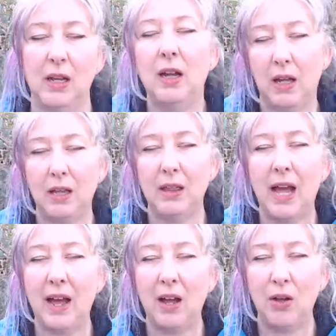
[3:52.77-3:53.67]

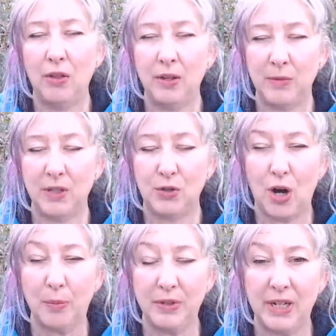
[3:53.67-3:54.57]
allow them to
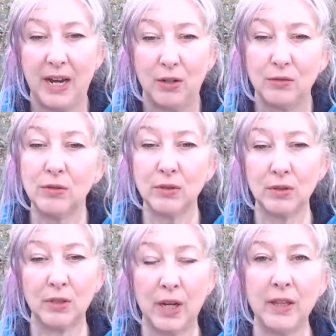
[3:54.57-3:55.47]
drop down.
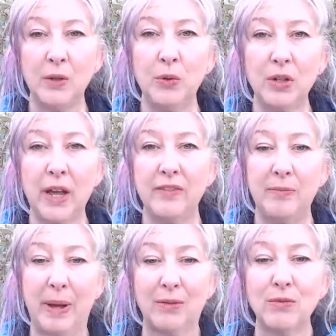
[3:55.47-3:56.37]
And they will kind of
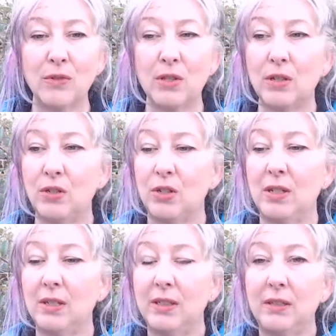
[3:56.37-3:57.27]
bounce just
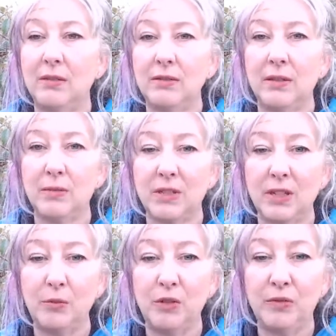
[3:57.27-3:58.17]
a little. I'm just going
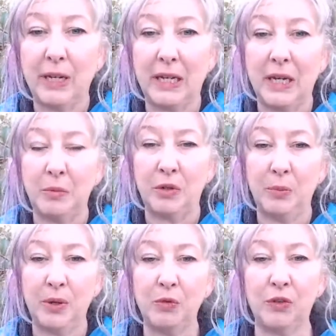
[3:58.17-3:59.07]
to move my camera a
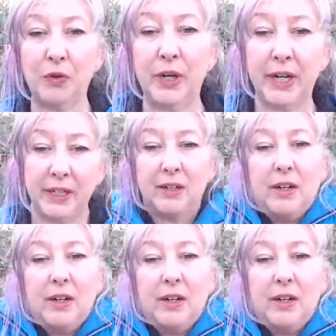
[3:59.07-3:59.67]
bit more for you here.